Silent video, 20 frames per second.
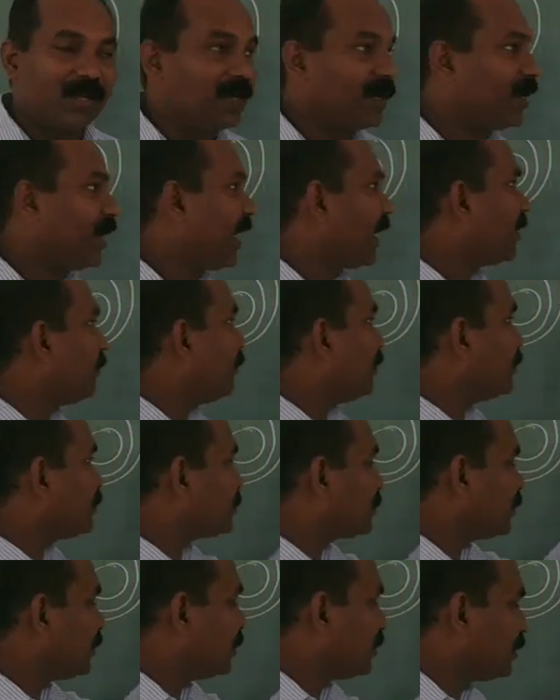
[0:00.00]

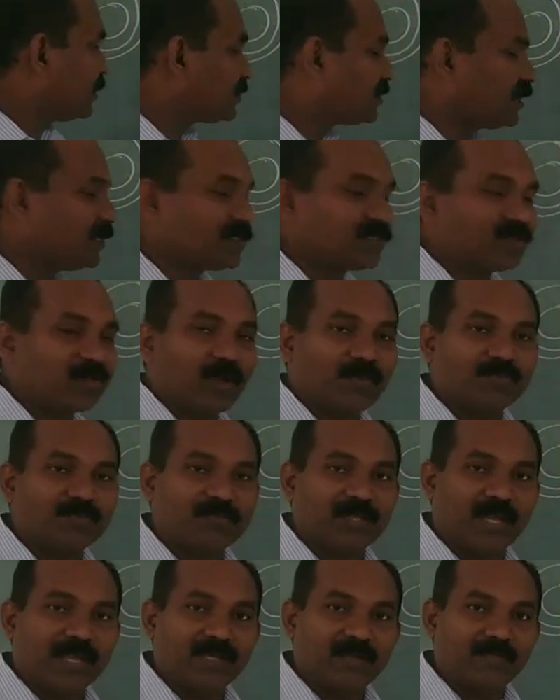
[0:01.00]
Lyman series is
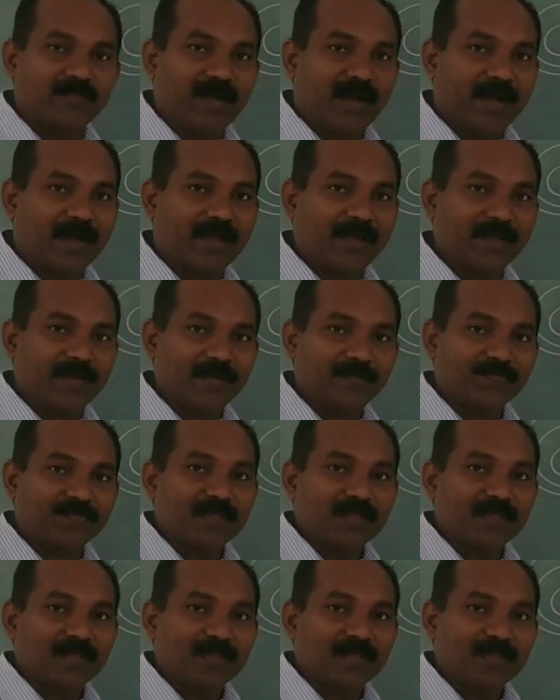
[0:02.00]
obtained by